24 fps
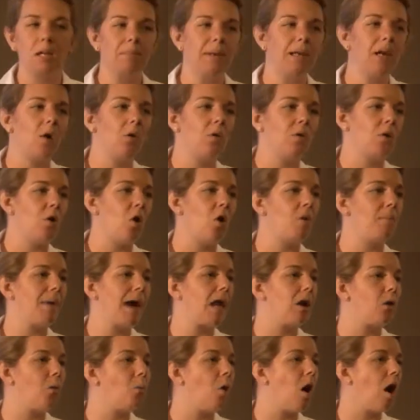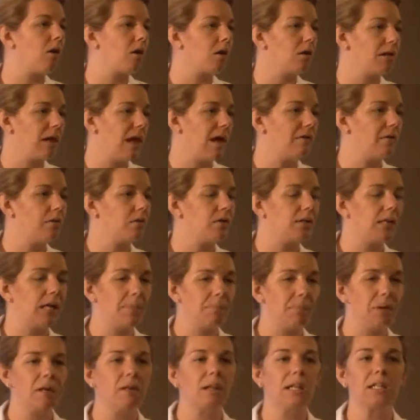to be going home at a walker level.
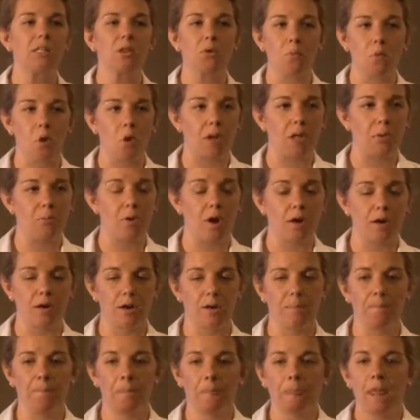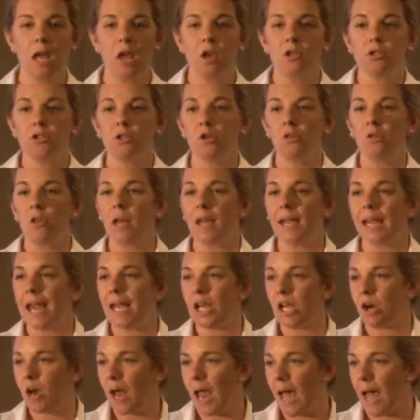Typically, it's a rolling walker. So look at
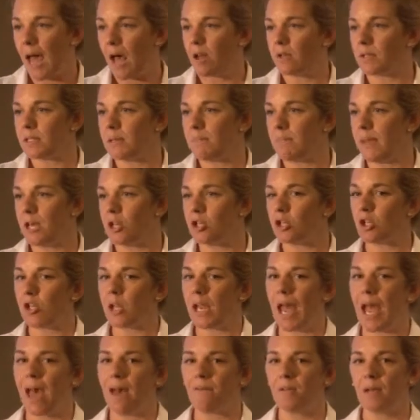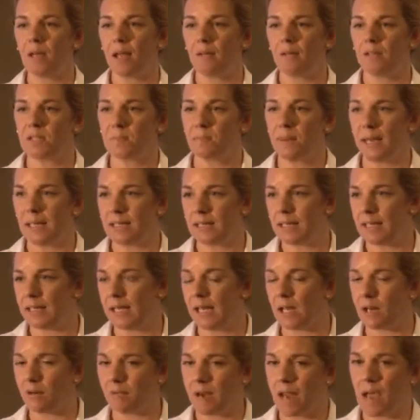your house and make sure you have enough space to
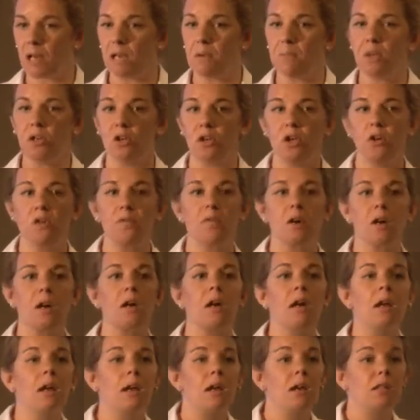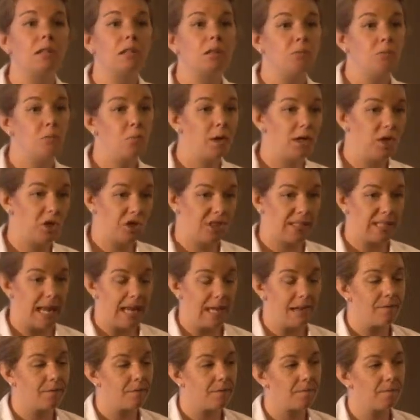get around and maneuver where you're
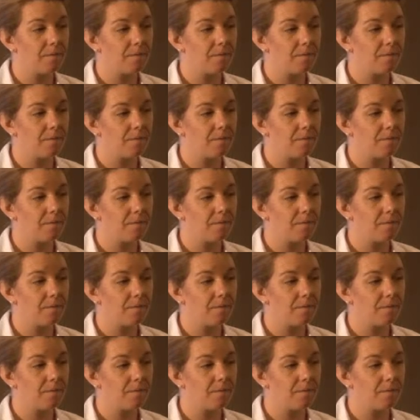safe.